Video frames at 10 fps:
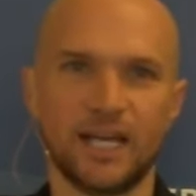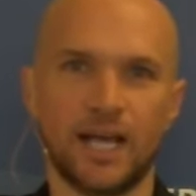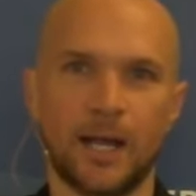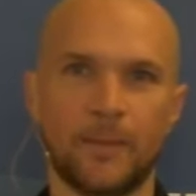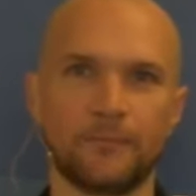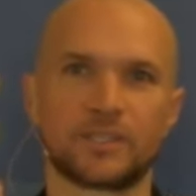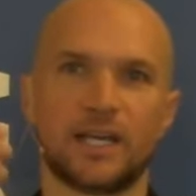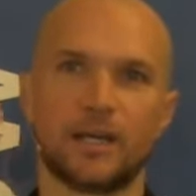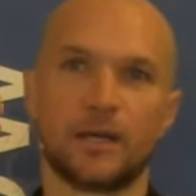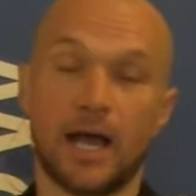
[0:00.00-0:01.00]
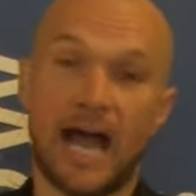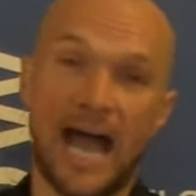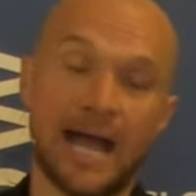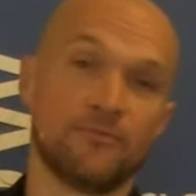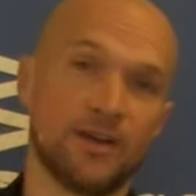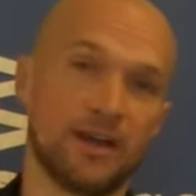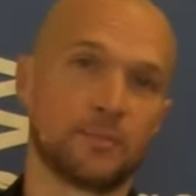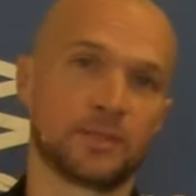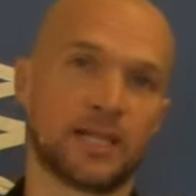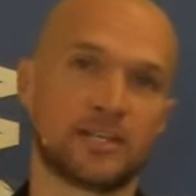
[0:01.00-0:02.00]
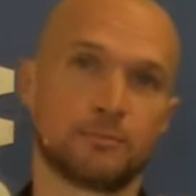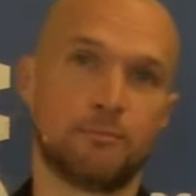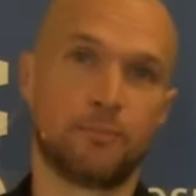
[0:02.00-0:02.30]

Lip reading: I'm very blessed.